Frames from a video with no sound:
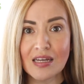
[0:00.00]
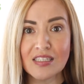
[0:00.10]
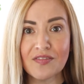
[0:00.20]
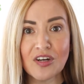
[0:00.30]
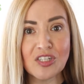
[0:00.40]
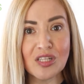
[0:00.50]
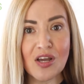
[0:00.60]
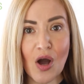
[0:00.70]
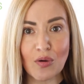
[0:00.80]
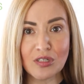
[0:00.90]

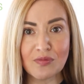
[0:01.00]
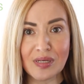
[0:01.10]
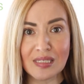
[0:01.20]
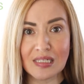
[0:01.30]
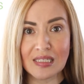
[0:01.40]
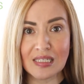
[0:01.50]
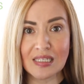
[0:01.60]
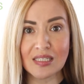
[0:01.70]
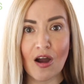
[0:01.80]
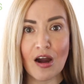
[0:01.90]
Diversely owned
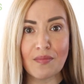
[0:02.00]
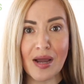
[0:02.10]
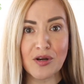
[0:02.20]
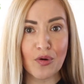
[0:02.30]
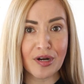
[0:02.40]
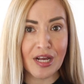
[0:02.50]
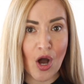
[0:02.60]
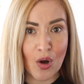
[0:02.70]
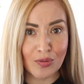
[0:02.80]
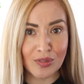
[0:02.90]
businesses are minority
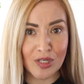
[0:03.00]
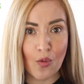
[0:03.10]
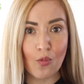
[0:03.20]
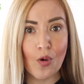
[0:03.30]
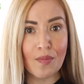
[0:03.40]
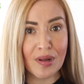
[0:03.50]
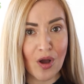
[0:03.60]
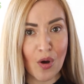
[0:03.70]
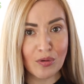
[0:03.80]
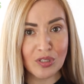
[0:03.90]
owned, woman
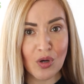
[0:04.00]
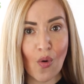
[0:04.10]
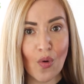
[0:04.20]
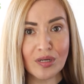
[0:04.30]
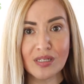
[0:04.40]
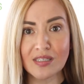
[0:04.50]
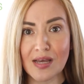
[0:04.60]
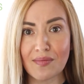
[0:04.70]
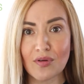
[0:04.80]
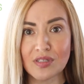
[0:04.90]
owned, or
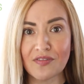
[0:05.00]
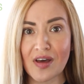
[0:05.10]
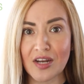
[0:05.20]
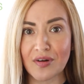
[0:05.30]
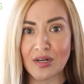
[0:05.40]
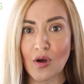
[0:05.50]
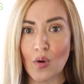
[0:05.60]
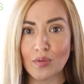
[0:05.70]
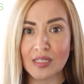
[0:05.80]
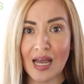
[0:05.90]
disabled veteran
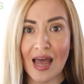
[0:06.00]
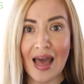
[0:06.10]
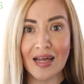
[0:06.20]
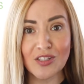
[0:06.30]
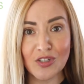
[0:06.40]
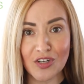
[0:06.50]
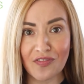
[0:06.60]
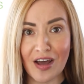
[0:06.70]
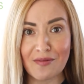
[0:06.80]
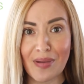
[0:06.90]
owned and
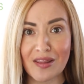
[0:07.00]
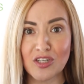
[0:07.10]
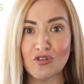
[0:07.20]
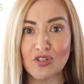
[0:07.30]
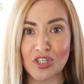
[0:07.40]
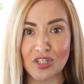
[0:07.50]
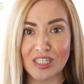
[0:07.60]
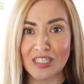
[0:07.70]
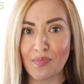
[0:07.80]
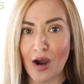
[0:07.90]
certified by the New
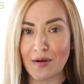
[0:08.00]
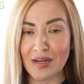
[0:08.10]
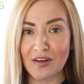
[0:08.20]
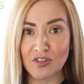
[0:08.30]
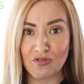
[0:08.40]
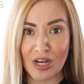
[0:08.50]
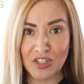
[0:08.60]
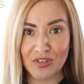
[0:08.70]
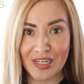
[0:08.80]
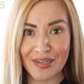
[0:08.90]
Jersey Department of
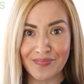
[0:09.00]
Treasury.